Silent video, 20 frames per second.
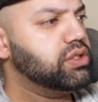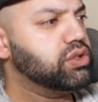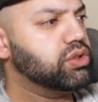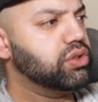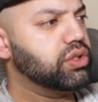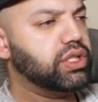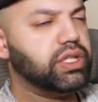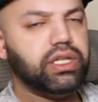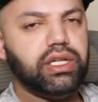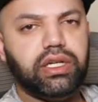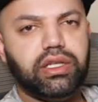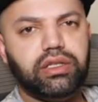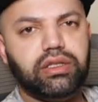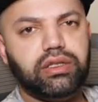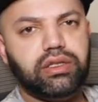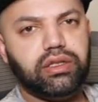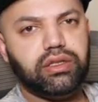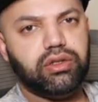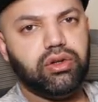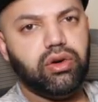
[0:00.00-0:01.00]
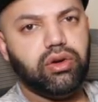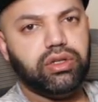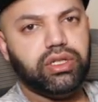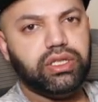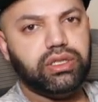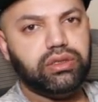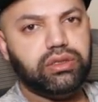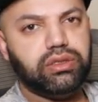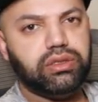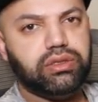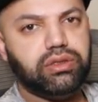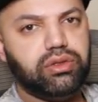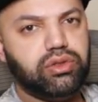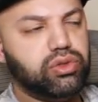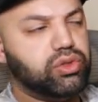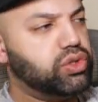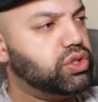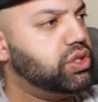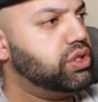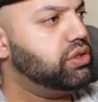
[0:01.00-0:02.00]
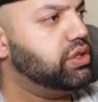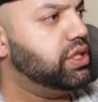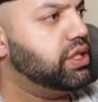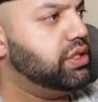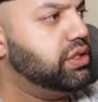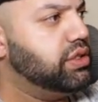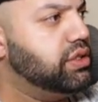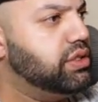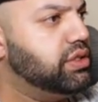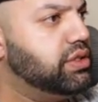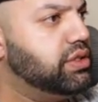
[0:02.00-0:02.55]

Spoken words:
Turkey had gone into Syria,